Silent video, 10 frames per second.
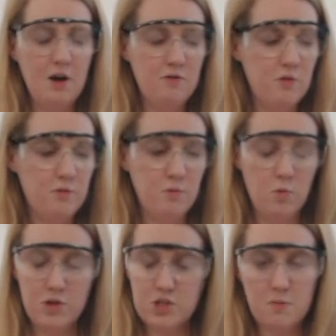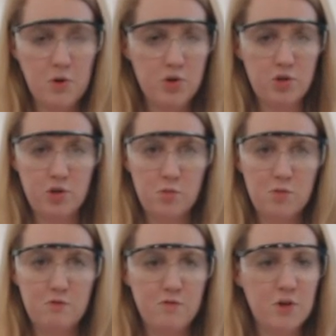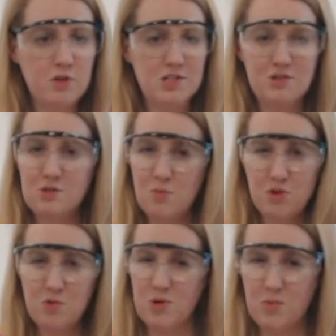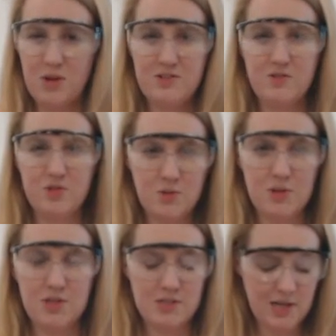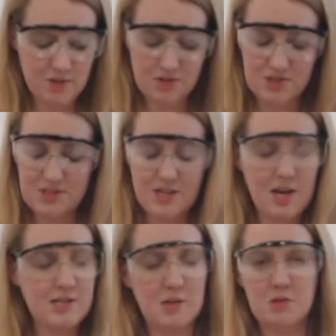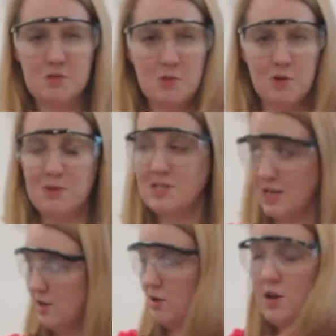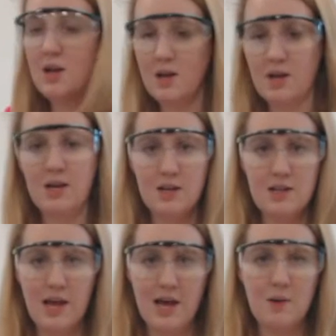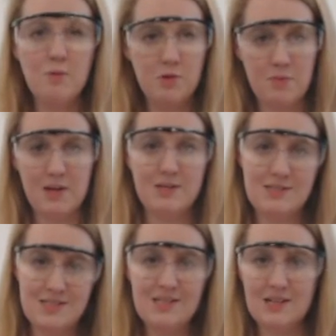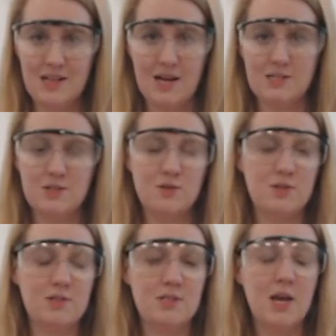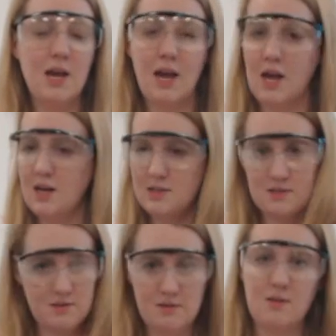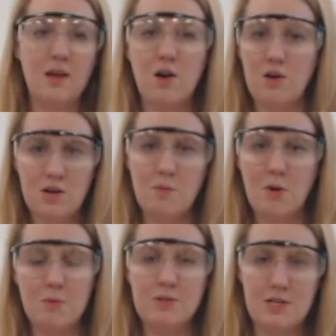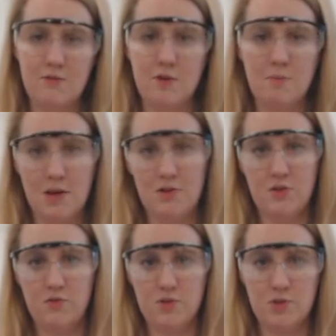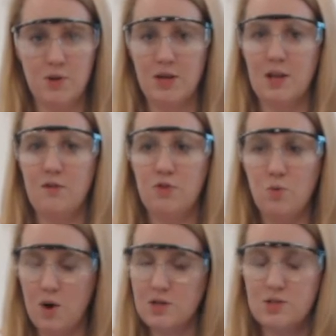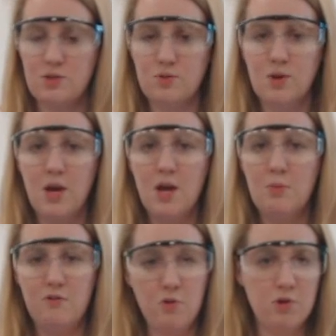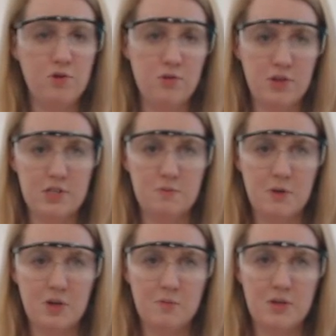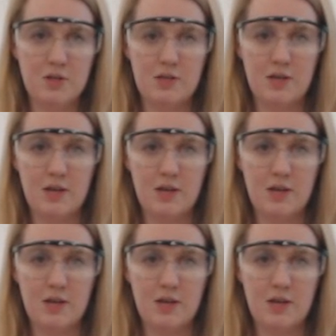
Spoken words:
of which component you're going to remove first, and there's more than one ways of doing this. I do this exact same experiment here in lab with my seated class students, and they all come up with different methods for doing it. If you want to, before you do the experiment,